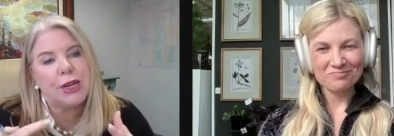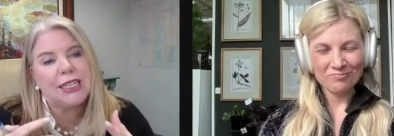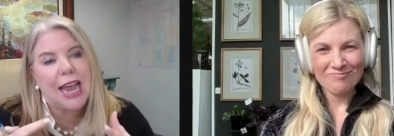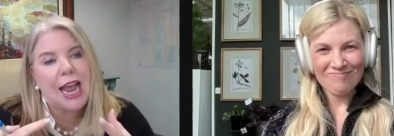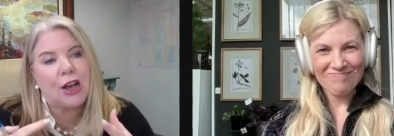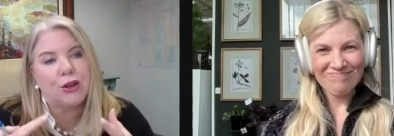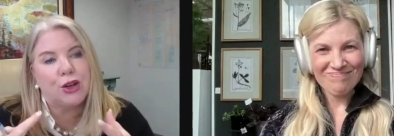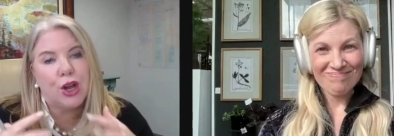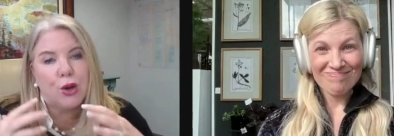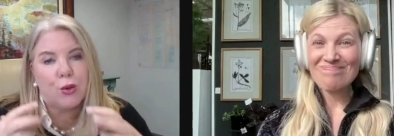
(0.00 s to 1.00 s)
Speaker 1: it
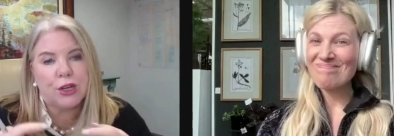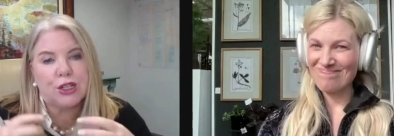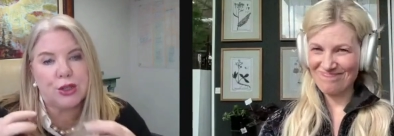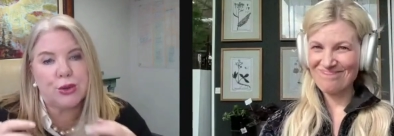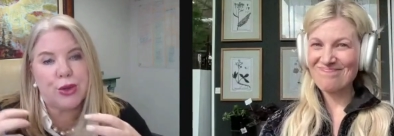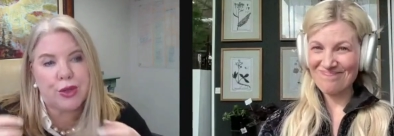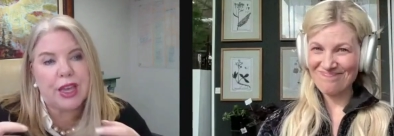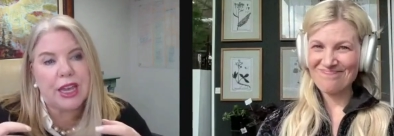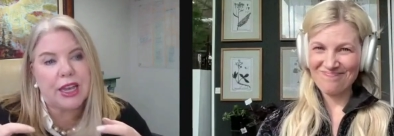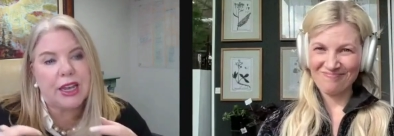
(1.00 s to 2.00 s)
down? What do you
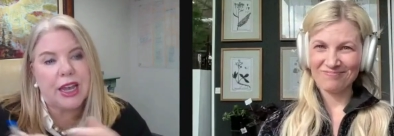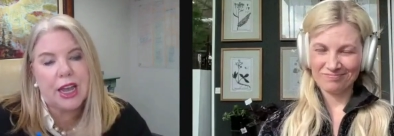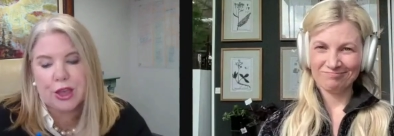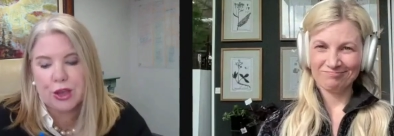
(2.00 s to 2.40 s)
think uh,